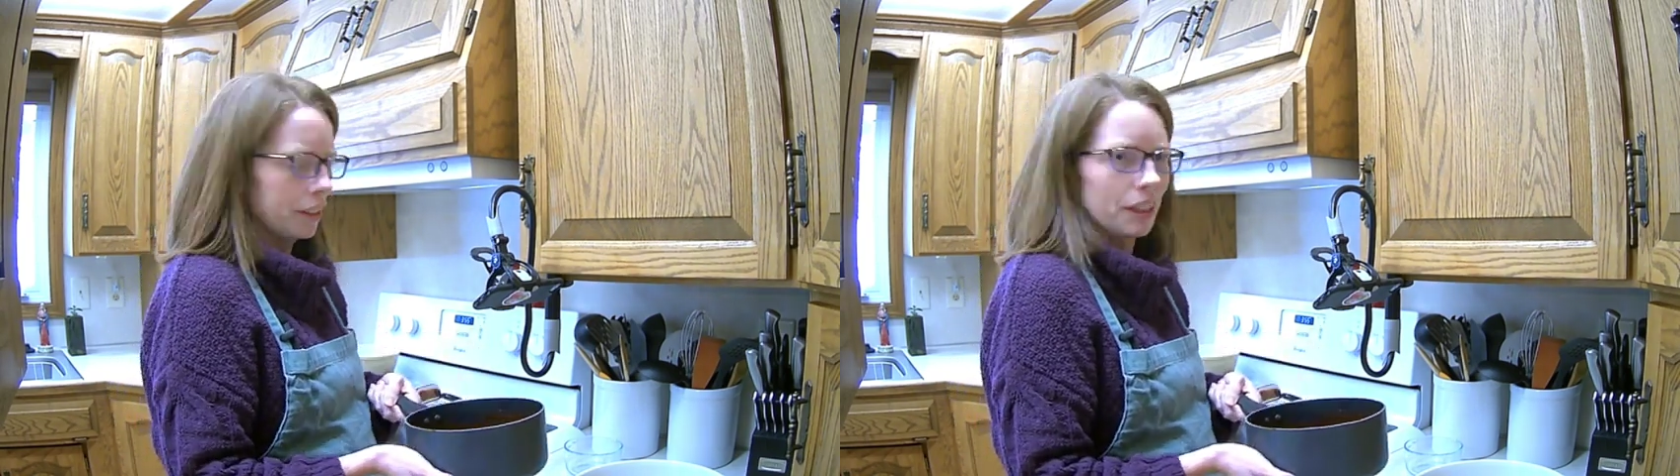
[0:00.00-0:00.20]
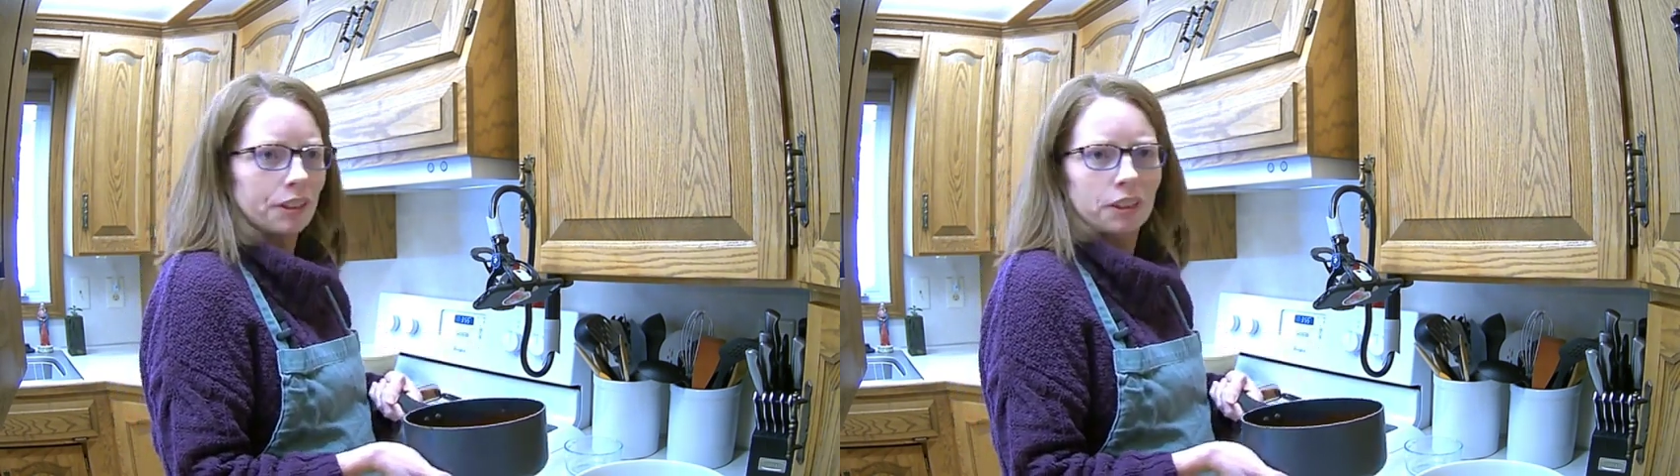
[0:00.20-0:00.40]

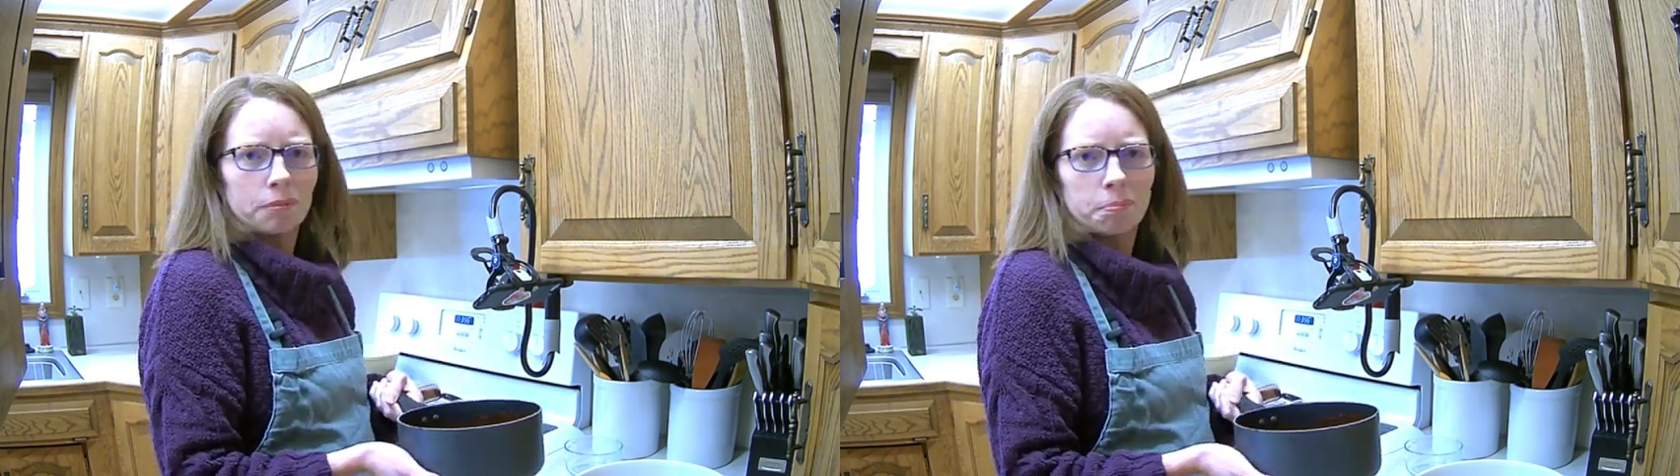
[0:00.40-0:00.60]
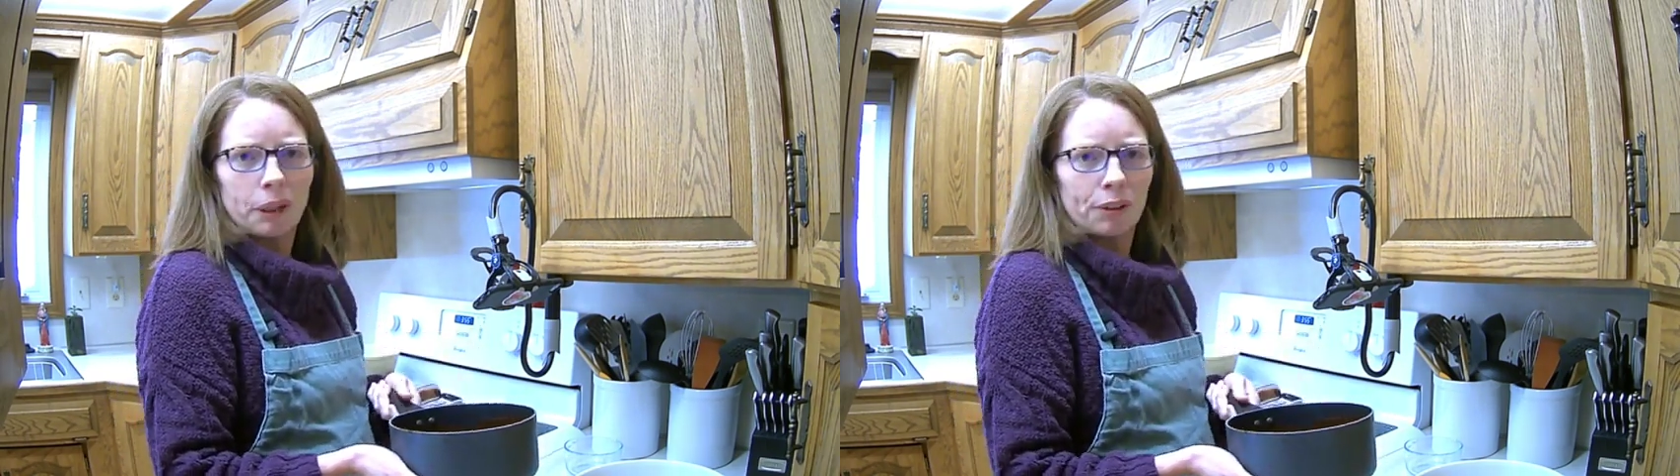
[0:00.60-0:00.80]
It's actually
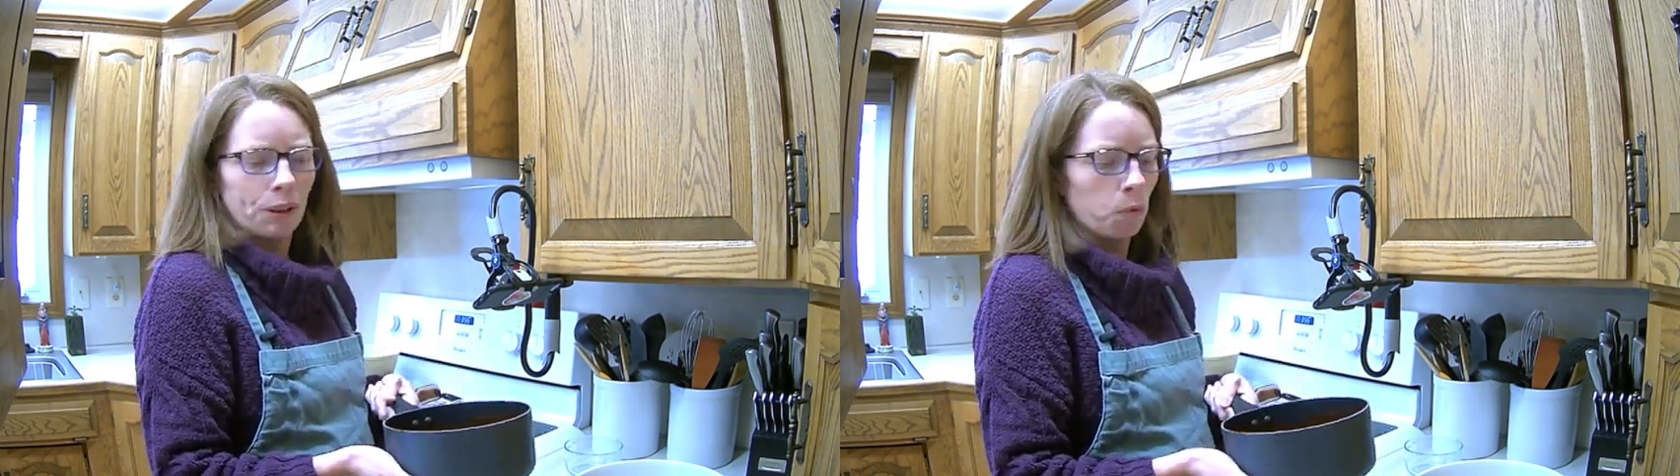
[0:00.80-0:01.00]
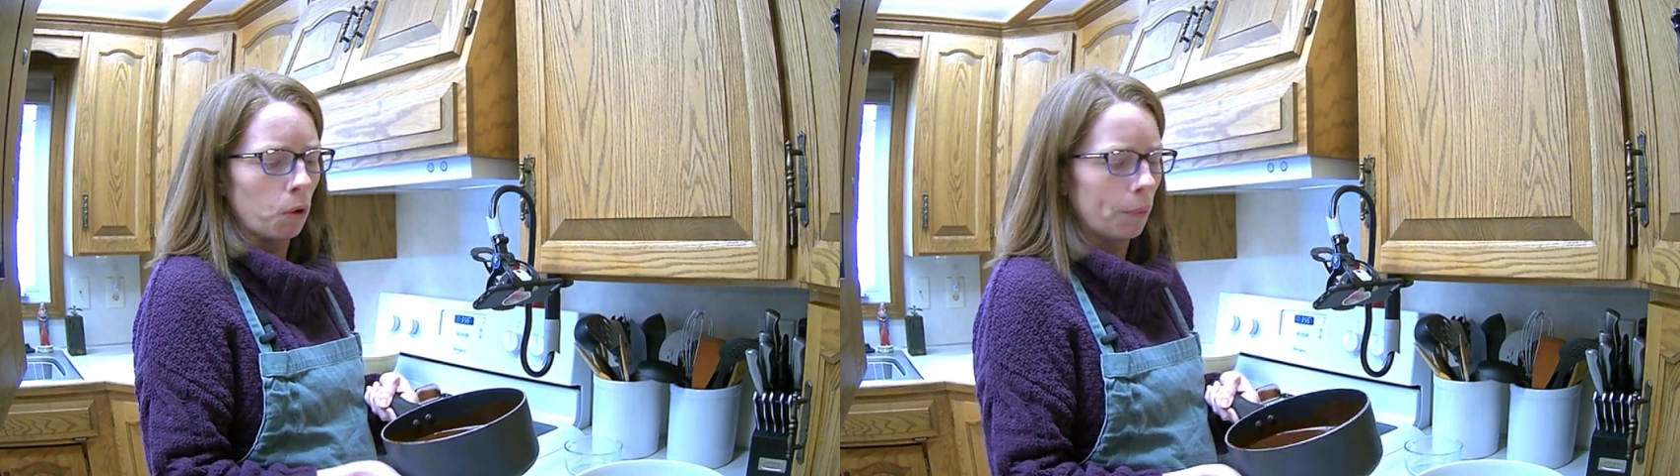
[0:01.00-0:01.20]
barely
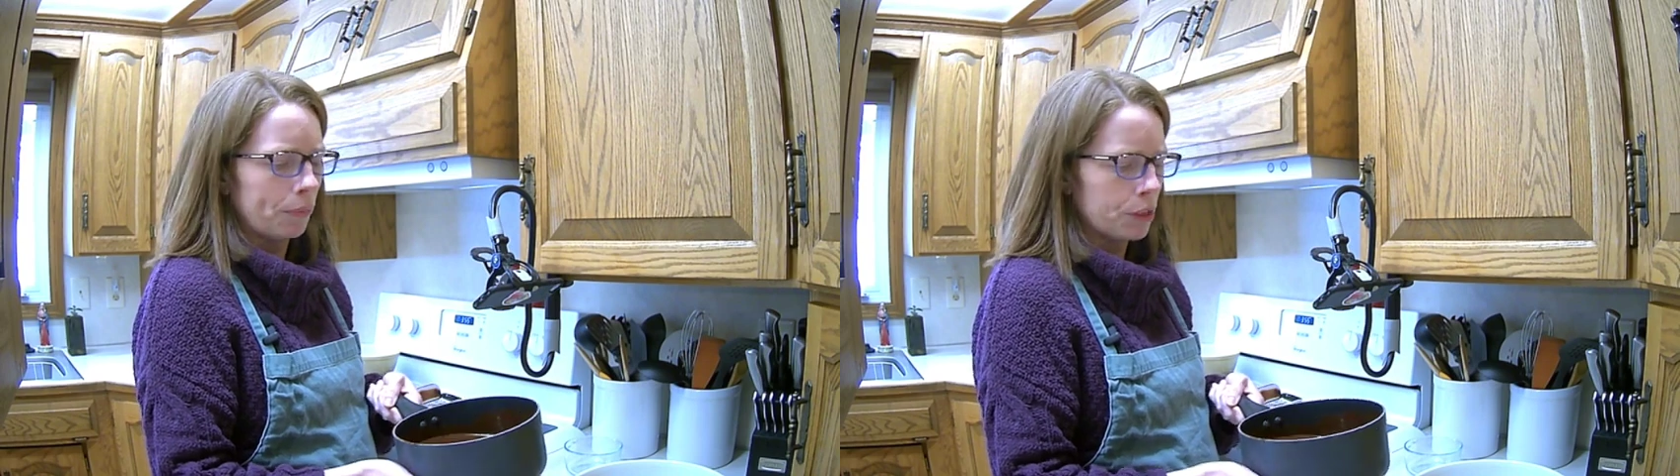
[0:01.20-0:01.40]
warm.